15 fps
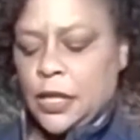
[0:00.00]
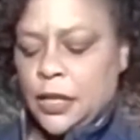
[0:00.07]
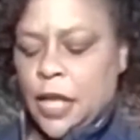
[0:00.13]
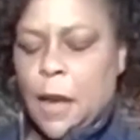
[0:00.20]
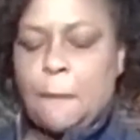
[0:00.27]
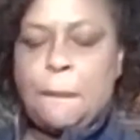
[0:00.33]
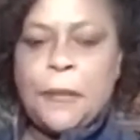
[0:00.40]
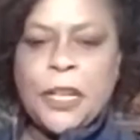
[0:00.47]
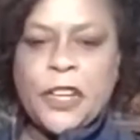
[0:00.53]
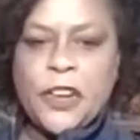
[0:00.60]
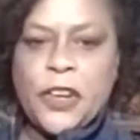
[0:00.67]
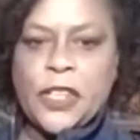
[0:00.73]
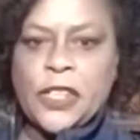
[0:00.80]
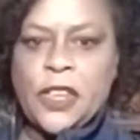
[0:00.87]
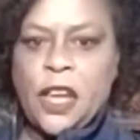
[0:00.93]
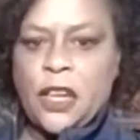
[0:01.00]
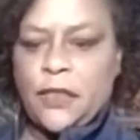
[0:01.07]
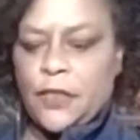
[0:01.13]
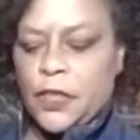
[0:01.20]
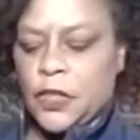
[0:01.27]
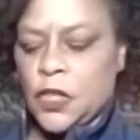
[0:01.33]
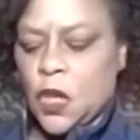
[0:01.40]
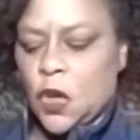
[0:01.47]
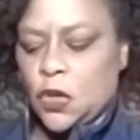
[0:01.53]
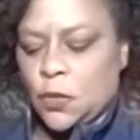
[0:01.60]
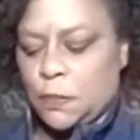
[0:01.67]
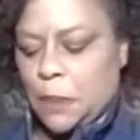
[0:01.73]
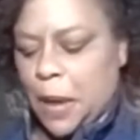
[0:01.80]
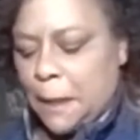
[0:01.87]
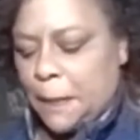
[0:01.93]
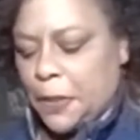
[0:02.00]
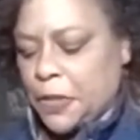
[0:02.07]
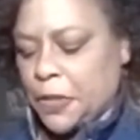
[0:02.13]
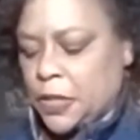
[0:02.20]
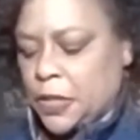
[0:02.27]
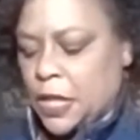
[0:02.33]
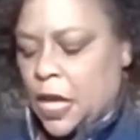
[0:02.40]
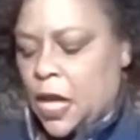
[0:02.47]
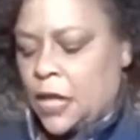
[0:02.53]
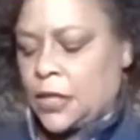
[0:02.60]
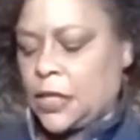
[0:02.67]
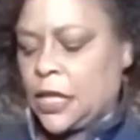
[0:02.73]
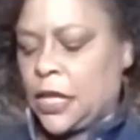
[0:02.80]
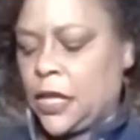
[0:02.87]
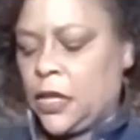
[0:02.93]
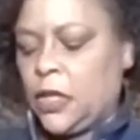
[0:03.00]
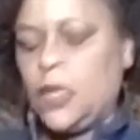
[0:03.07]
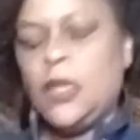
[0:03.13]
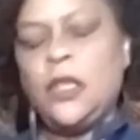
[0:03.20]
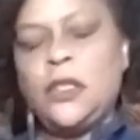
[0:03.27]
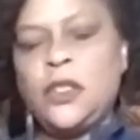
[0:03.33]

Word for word: That bitter is kind of the salt and pepper to the cocktail.